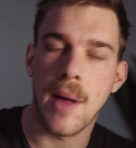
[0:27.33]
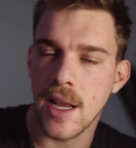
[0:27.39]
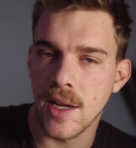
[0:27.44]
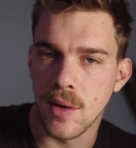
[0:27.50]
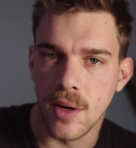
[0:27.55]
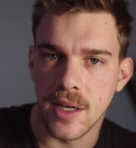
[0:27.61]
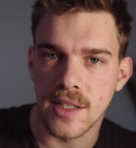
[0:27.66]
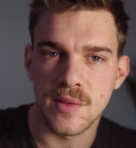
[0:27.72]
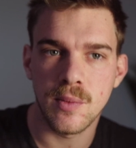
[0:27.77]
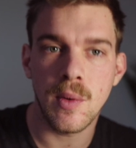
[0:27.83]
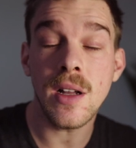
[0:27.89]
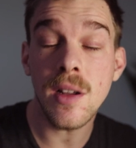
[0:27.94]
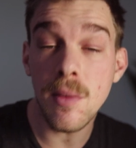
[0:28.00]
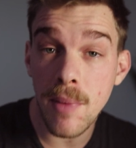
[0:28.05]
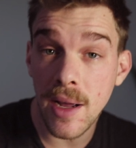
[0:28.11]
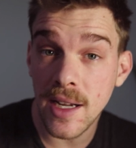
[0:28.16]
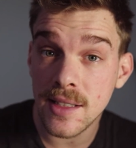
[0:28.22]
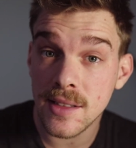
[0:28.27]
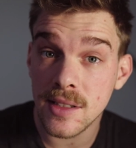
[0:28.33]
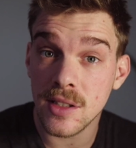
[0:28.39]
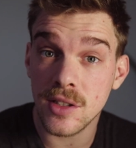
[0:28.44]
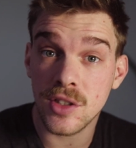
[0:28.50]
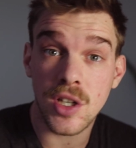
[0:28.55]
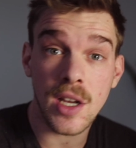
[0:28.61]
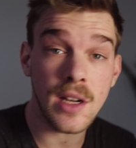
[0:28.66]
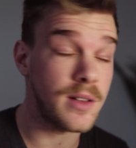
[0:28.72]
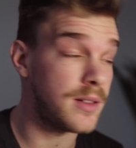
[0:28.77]
Anyways, welcome back to the
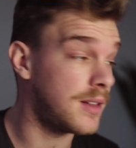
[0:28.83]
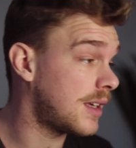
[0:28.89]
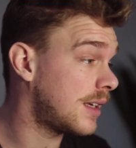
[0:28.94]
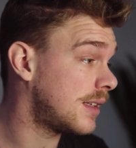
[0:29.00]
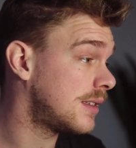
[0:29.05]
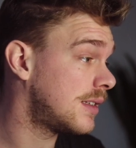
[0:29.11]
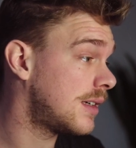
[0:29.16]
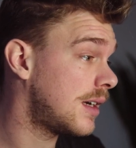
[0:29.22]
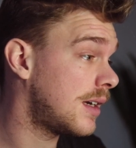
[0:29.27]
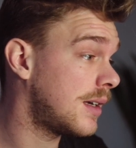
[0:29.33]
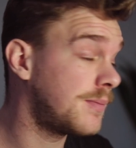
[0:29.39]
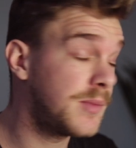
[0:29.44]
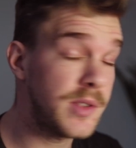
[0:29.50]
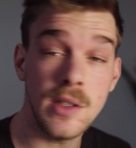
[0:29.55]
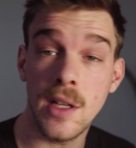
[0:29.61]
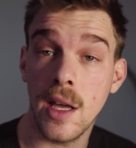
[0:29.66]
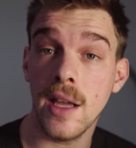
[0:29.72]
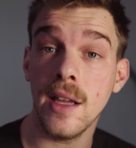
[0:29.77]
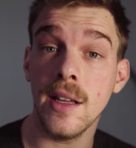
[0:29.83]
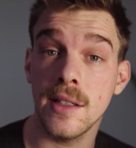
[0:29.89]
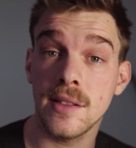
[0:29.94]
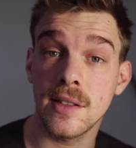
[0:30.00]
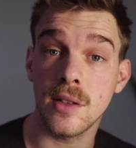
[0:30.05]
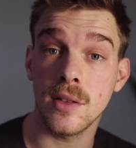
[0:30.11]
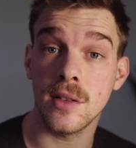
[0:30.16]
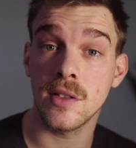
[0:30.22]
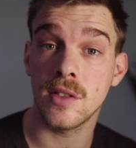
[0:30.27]
channel, and today
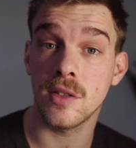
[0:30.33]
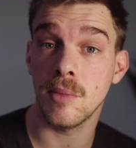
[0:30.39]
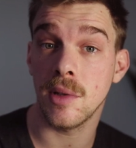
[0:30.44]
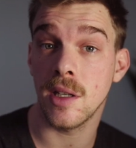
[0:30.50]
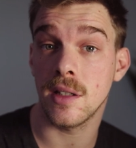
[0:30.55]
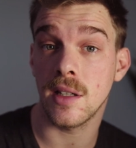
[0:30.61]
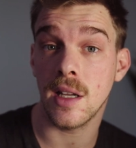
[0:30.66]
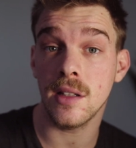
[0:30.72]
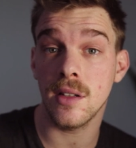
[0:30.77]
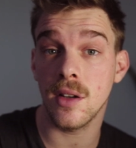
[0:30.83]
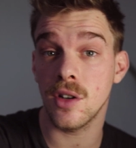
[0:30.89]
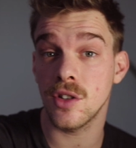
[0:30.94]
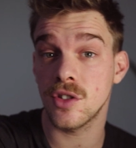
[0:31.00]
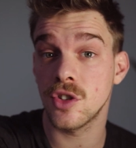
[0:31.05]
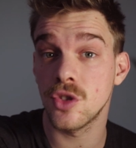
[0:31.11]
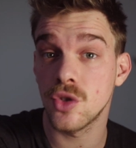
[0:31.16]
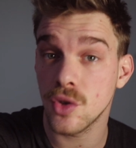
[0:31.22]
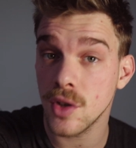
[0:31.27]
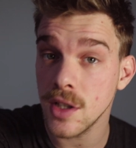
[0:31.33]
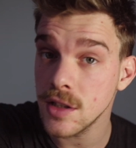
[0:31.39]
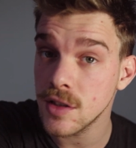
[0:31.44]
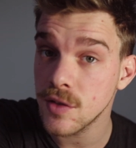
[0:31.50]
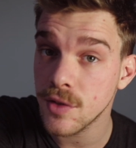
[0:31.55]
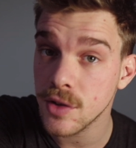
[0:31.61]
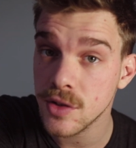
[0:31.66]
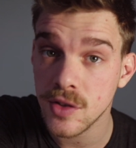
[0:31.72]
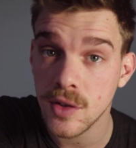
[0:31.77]
is going to be another street
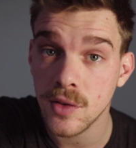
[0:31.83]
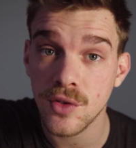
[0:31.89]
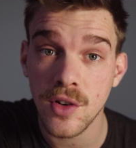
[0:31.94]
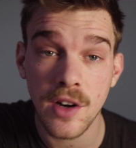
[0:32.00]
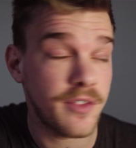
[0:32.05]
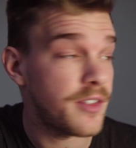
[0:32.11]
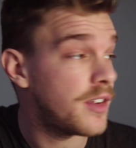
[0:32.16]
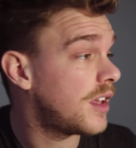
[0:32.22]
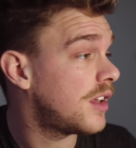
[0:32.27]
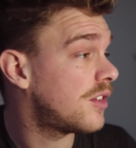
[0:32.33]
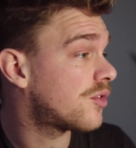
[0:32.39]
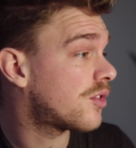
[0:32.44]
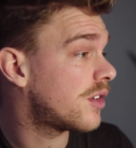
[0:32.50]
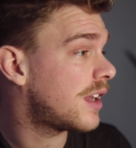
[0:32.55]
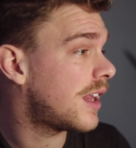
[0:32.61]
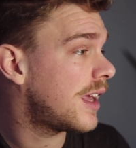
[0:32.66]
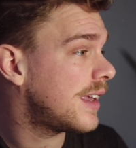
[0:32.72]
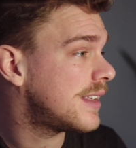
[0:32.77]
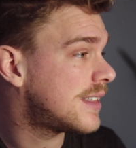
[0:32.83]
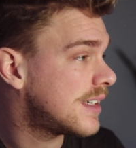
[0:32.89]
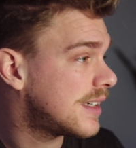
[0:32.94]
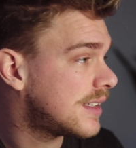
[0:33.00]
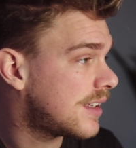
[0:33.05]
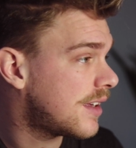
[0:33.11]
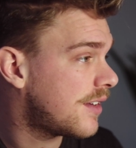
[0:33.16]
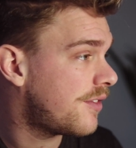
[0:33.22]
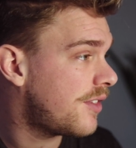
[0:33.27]
photography
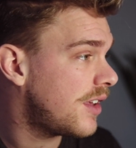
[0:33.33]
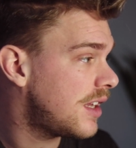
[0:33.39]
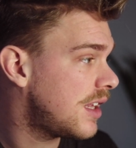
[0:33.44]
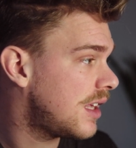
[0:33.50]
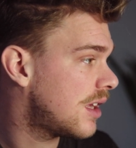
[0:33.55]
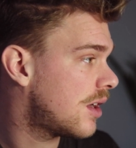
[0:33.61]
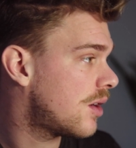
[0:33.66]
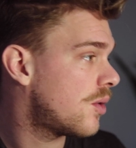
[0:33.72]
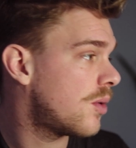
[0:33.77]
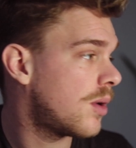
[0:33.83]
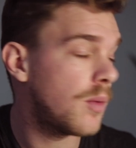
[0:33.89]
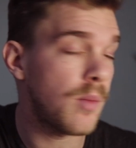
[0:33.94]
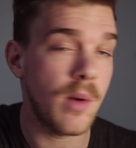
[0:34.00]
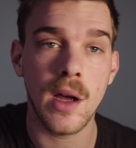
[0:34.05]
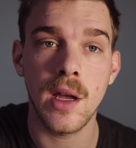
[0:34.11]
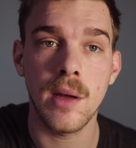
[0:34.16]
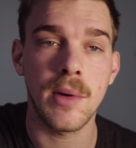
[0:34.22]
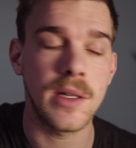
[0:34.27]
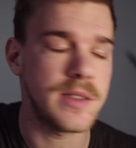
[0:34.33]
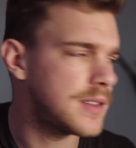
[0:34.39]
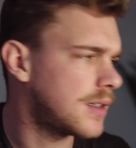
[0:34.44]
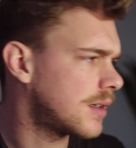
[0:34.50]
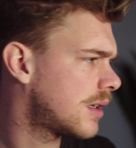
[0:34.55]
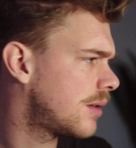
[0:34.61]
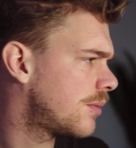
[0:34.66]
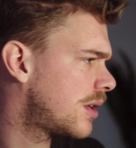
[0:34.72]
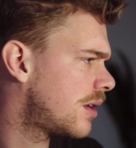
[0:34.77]
related video. Why am I
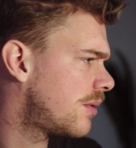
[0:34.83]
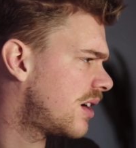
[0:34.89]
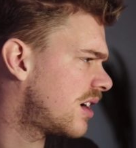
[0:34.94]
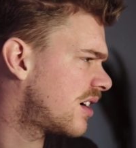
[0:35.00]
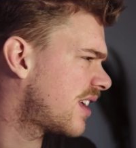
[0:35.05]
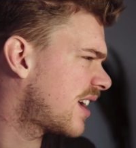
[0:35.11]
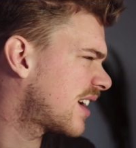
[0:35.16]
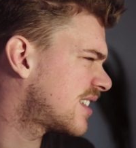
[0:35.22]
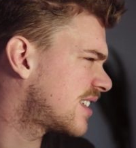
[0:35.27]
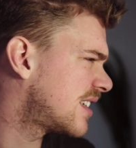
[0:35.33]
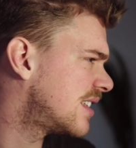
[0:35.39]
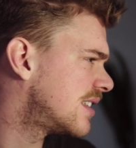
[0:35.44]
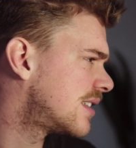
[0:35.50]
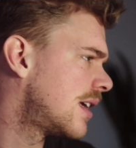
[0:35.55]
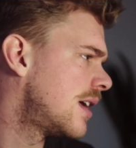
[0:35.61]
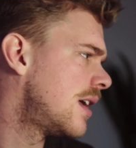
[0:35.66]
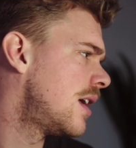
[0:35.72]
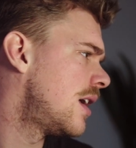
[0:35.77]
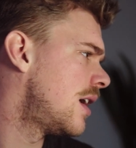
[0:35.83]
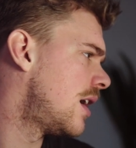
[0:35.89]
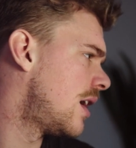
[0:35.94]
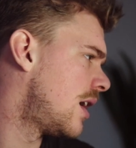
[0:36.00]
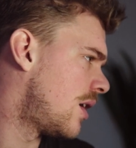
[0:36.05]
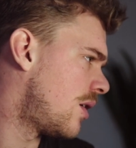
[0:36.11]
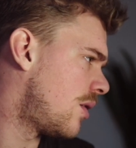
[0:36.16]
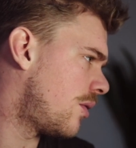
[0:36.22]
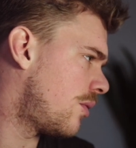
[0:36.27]
talking with a weird accent?
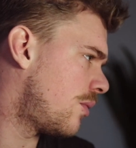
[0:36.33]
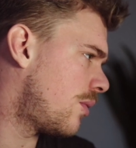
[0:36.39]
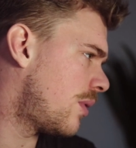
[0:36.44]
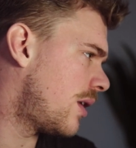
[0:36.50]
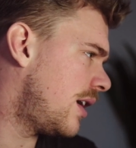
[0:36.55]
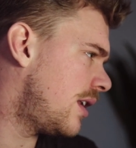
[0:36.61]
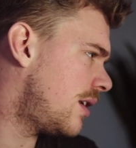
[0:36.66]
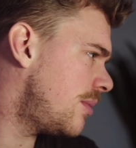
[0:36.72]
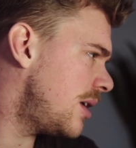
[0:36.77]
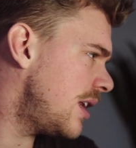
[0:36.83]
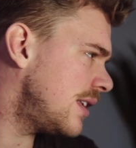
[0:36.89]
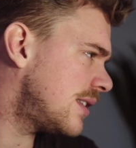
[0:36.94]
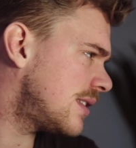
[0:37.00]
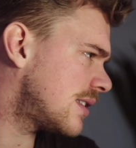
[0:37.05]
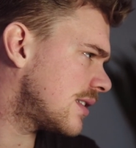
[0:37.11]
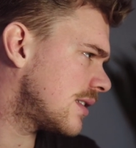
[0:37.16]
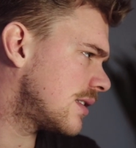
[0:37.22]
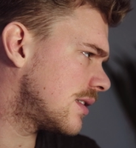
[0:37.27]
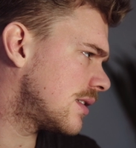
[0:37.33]
Wait a minute.